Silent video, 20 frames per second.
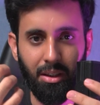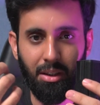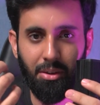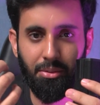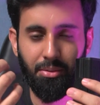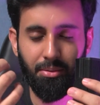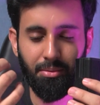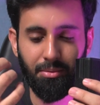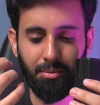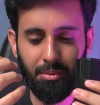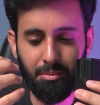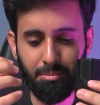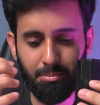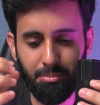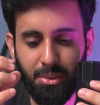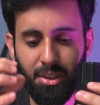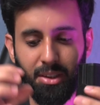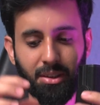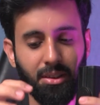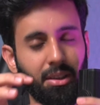If
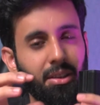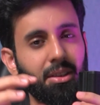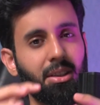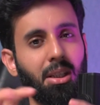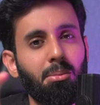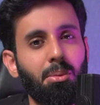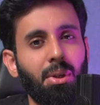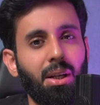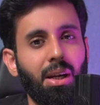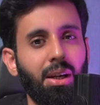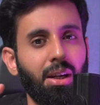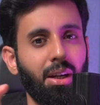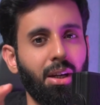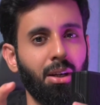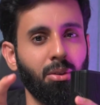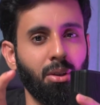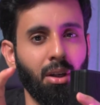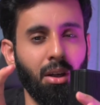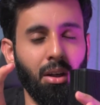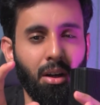just keep an eye
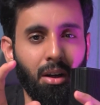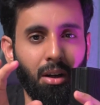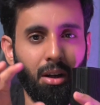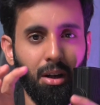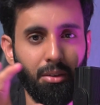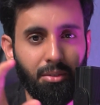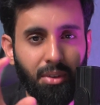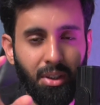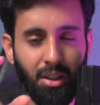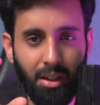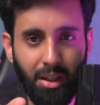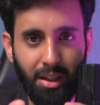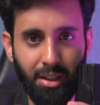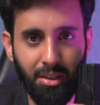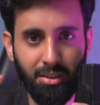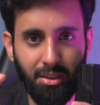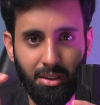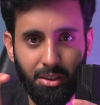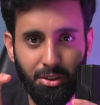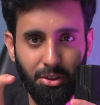out of the
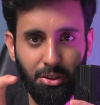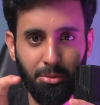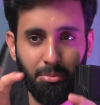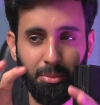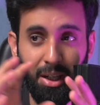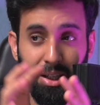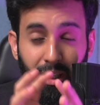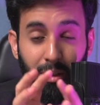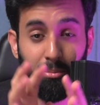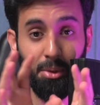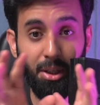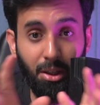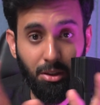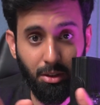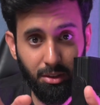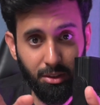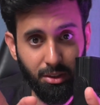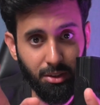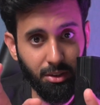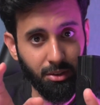errors that you have made and be
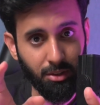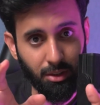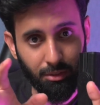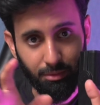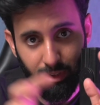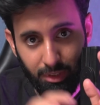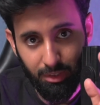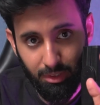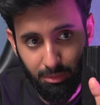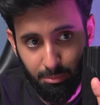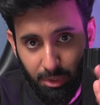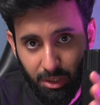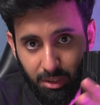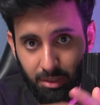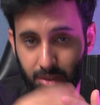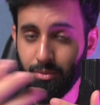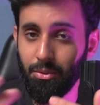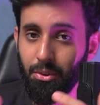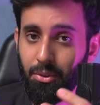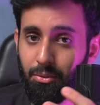conscious of it,
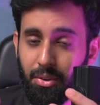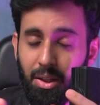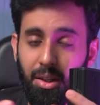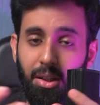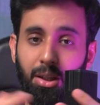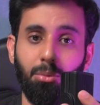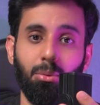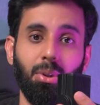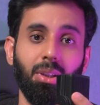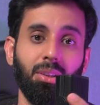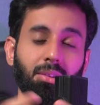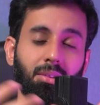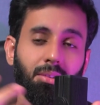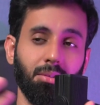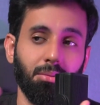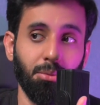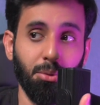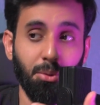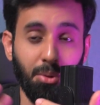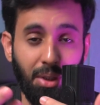because if you've done it once,
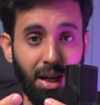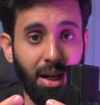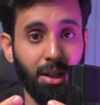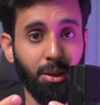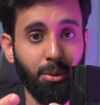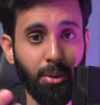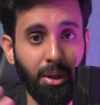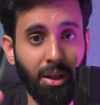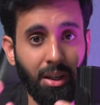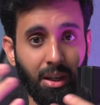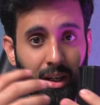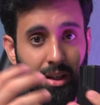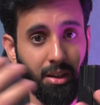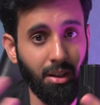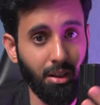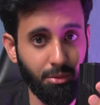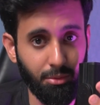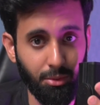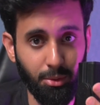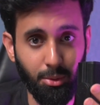you can do it again
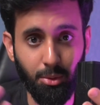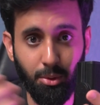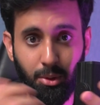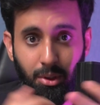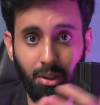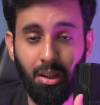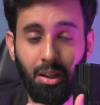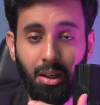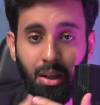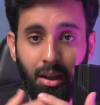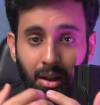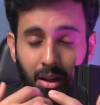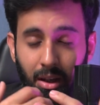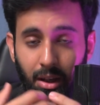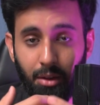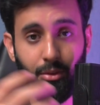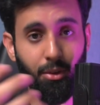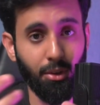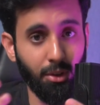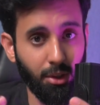if you're
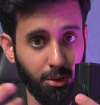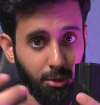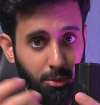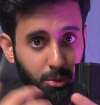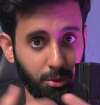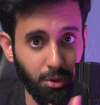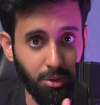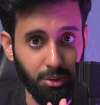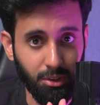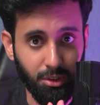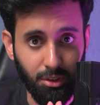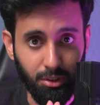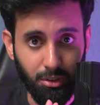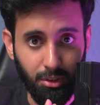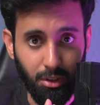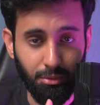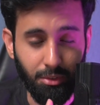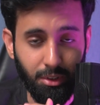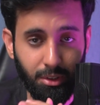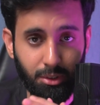not too conscious
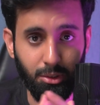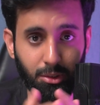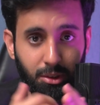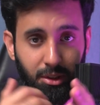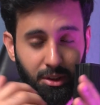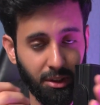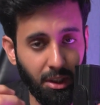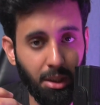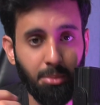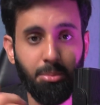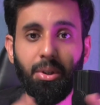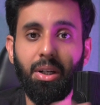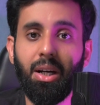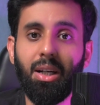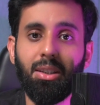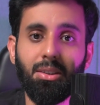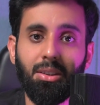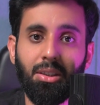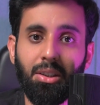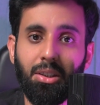of it. So just keep your
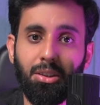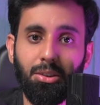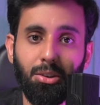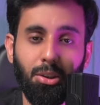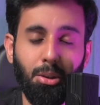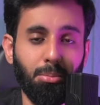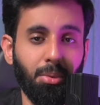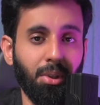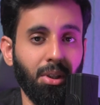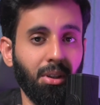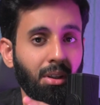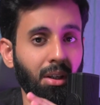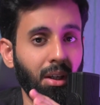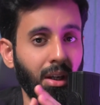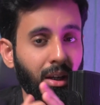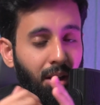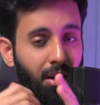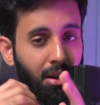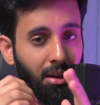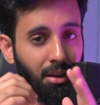eyes and ears open.
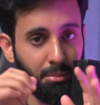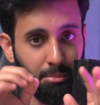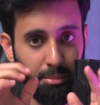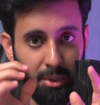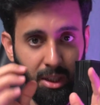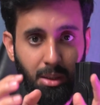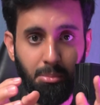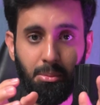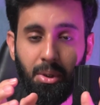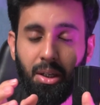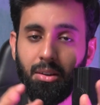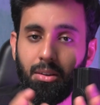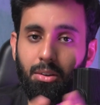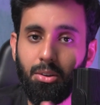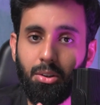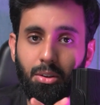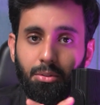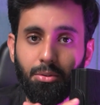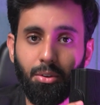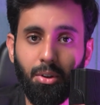Make a mental
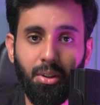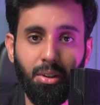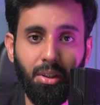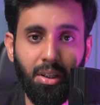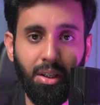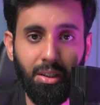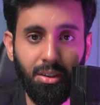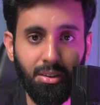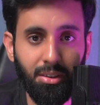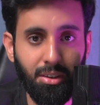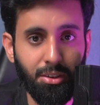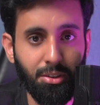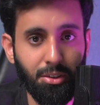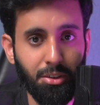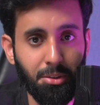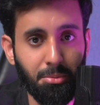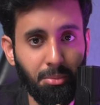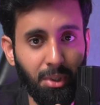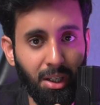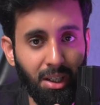note of all the errors that
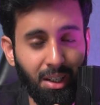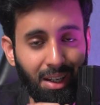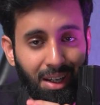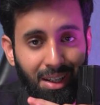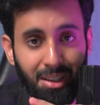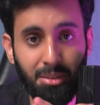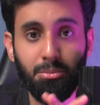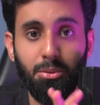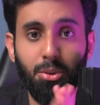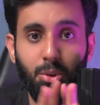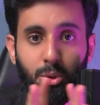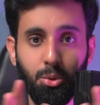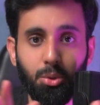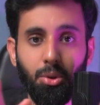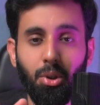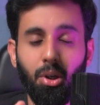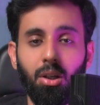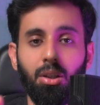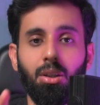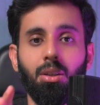you've made and do
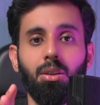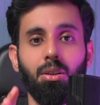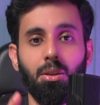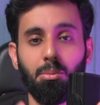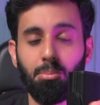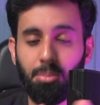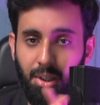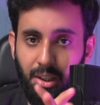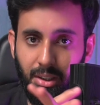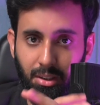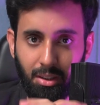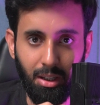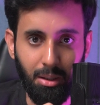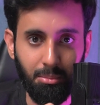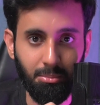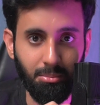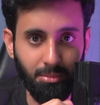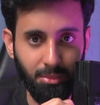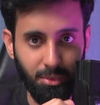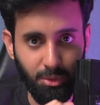not repeat
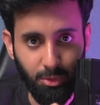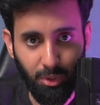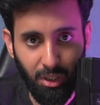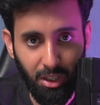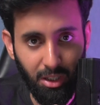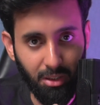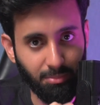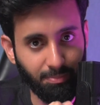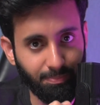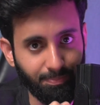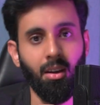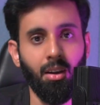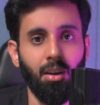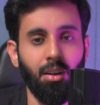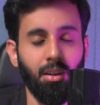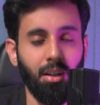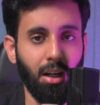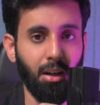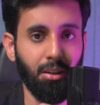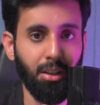them, okay?
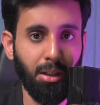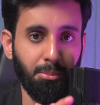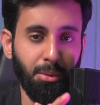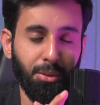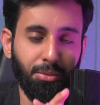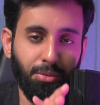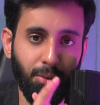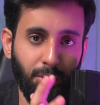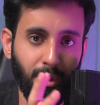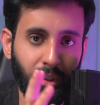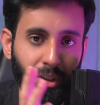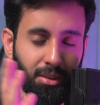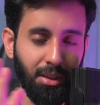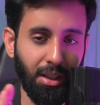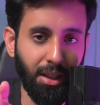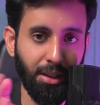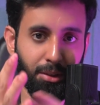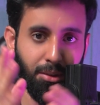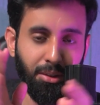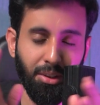Now, number four,
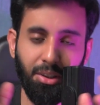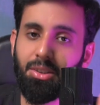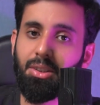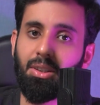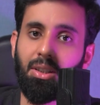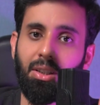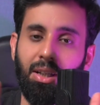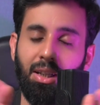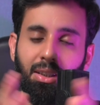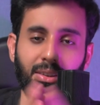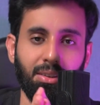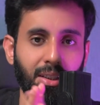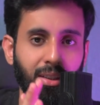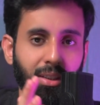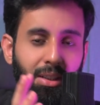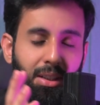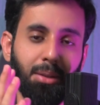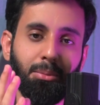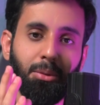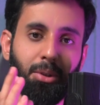I know initially I said
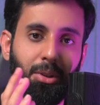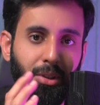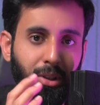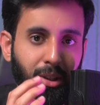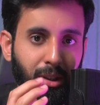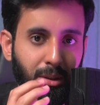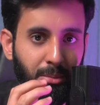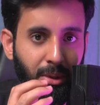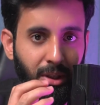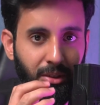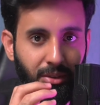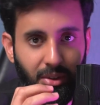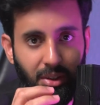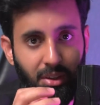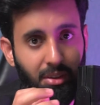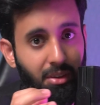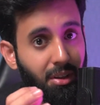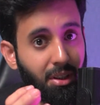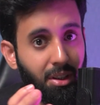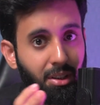that I'm going to talk about
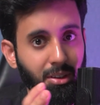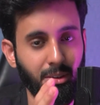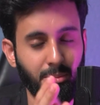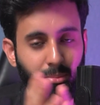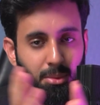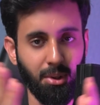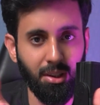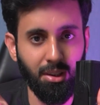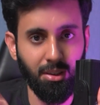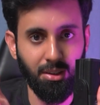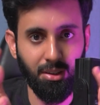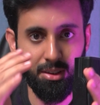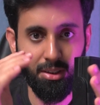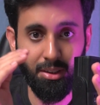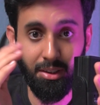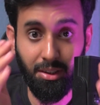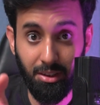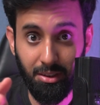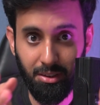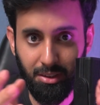three things, but
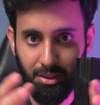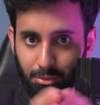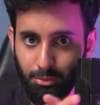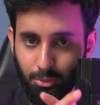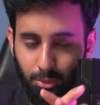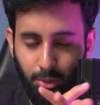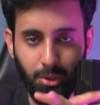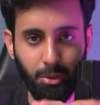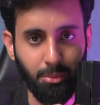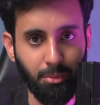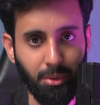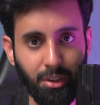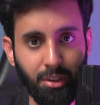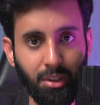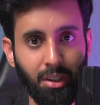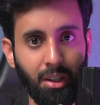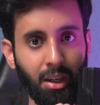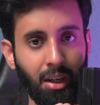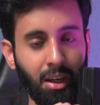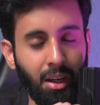here's the fourth one.
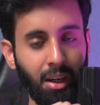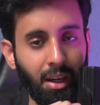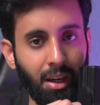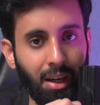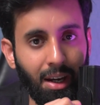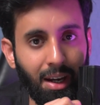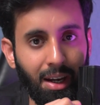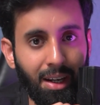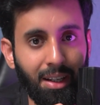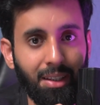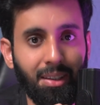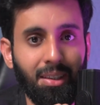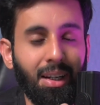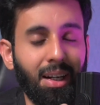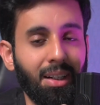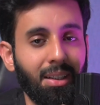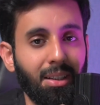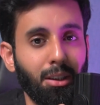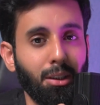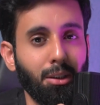And
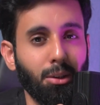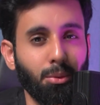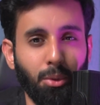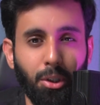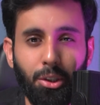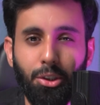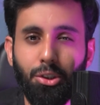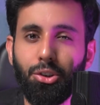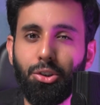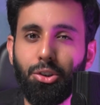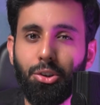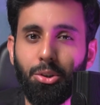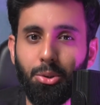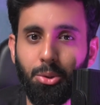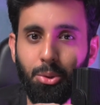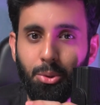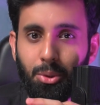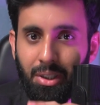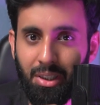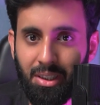that is, what should you
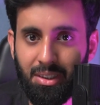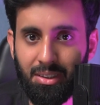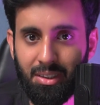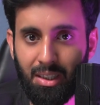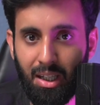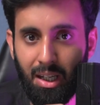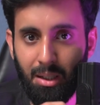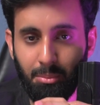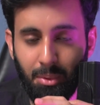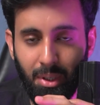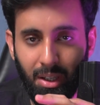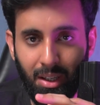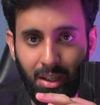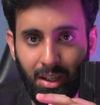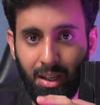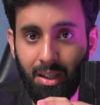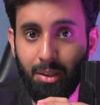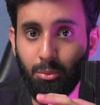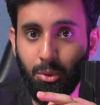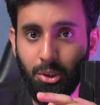do on exam day
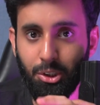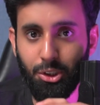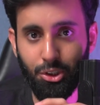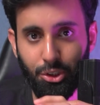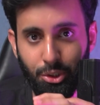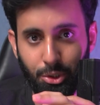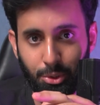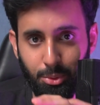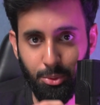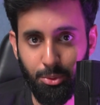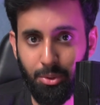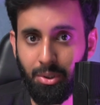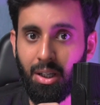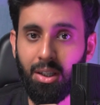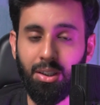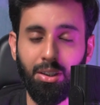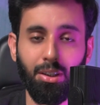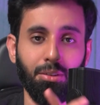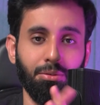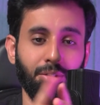and what should you do
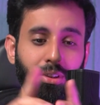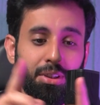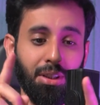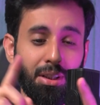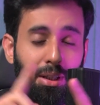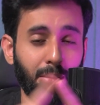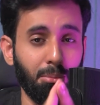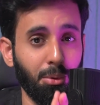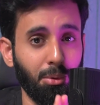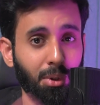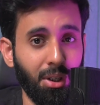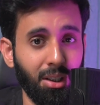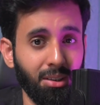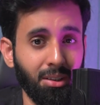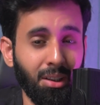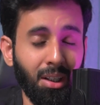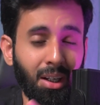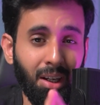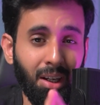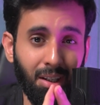right after? Number one,
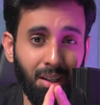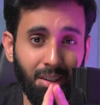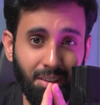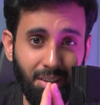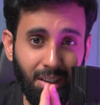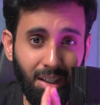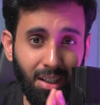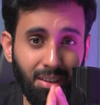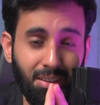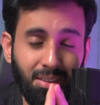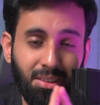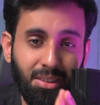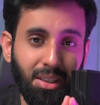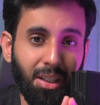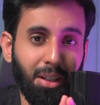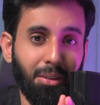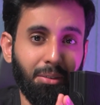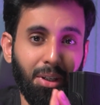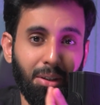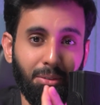try and stay
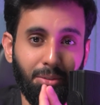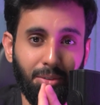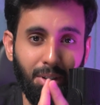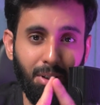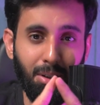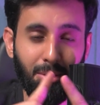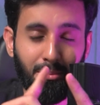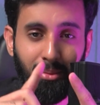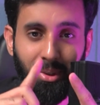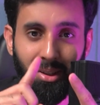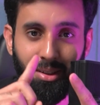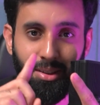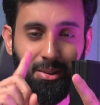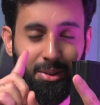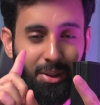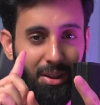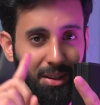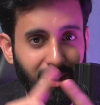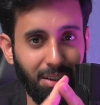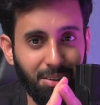away from,
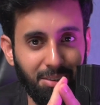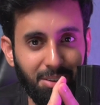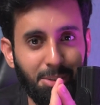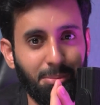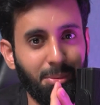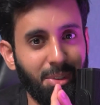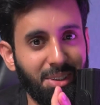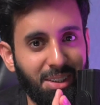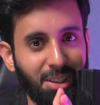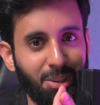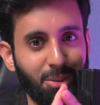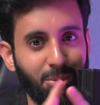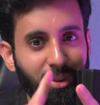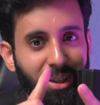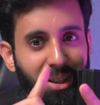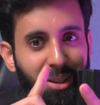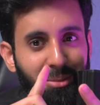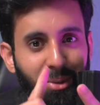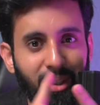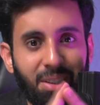okay, now this may sound
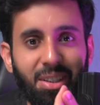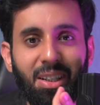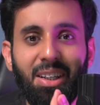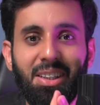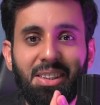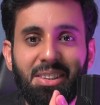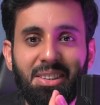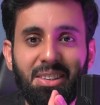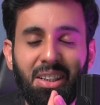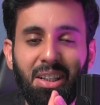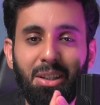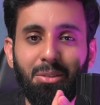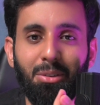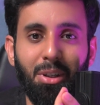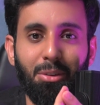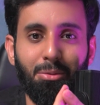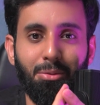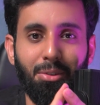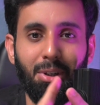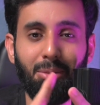weird, but try and stay
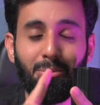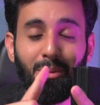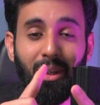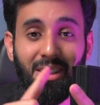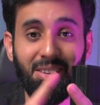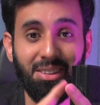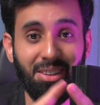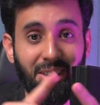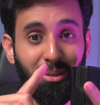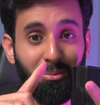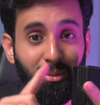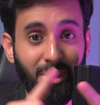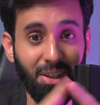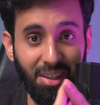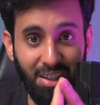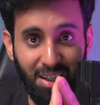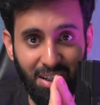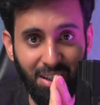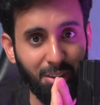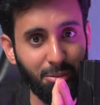away from extremely
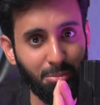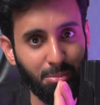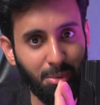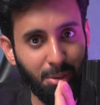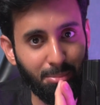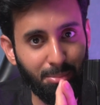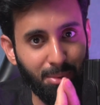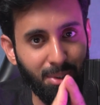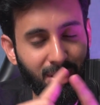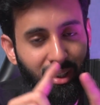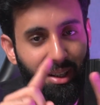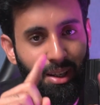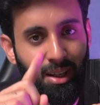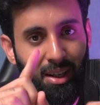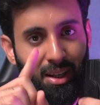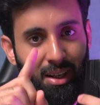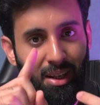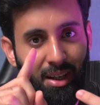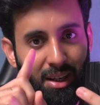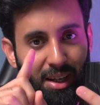negative people
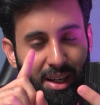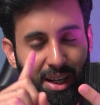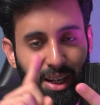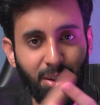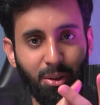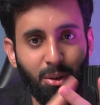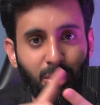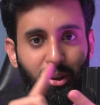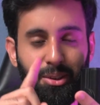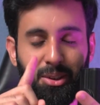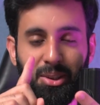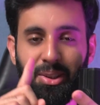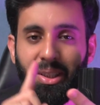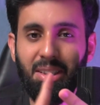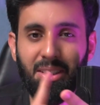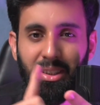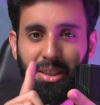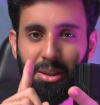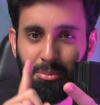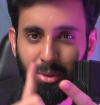and also
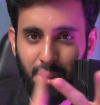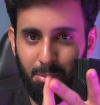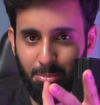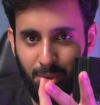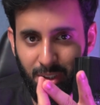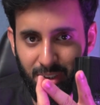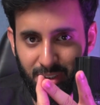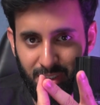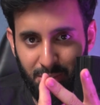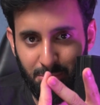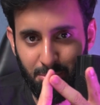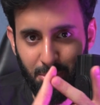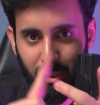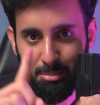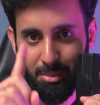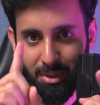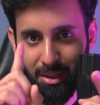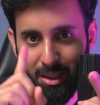extremely positive people.